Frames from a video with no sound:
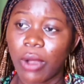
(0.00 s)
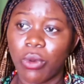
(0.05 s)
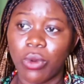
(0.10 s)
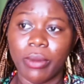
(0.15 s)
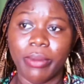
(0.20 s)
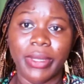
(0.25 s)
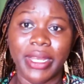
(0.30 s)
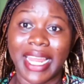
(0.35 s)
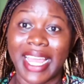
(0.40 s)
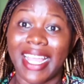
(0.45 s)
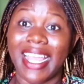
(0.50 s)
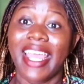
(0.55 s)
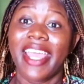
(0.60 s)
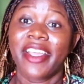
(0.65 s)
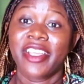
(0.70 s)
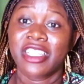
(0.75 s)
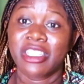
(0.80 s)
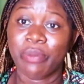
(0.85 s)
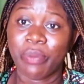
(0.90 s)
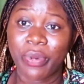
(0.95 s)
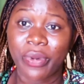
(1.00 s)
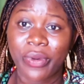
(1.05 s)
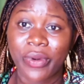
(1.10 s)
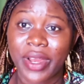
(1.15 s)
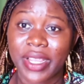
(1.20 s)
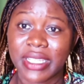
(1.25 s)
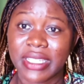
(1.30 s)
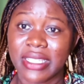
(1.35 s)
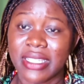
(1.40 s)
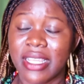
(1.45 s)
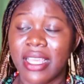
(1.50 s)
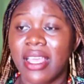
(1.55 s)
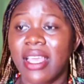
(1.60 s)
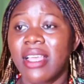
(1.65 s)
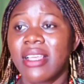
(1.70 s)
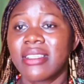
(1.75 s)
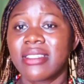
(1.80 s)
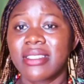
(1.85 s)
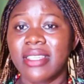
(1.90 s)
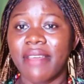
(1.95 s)
That would be like express
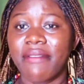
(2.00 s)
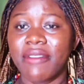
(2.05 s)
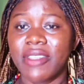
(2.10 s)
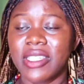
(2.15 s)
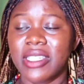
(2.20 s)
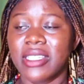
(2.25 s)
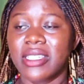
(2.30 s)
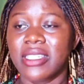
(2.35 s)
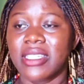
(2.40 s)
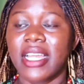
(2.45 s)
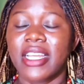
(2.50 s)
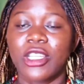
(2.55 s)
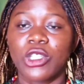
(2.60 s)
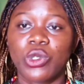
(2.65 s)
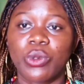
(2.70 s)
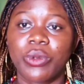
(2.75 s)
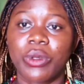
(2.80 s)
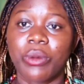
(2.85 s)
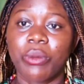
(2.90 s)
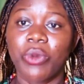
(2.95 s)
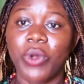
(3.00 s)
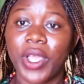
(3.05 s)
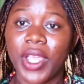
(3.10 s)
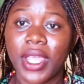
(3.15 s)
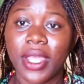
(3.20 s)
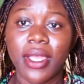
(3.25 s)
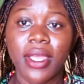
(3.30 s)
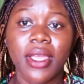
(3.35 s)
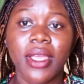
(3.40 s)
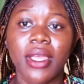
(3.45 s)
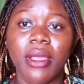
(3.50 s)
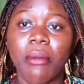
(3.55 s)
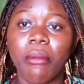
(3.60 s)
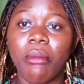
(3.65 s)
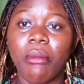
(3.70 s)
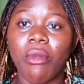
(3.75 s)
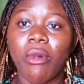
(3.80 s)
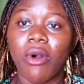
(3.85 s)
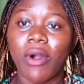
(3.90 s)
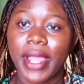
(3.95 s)
services and it would be way
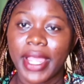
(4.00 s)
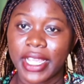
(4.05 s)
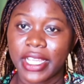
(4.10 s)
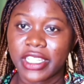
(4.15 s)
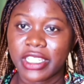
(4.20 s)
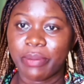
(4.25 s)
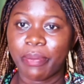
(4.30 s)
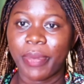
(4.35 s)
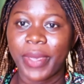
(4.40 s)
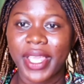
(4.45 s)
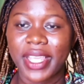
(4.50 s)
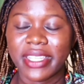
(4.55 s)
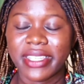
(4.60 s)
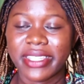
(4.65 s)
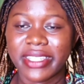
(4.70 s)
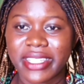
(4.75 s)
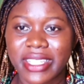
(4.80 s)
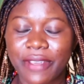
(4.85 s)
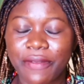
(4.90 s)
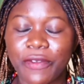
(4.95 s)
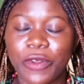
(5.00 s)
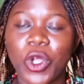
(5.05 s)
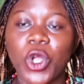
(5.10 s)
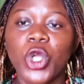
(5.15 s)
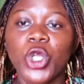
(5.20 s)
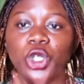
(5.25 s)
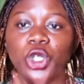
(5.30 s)
more expensive.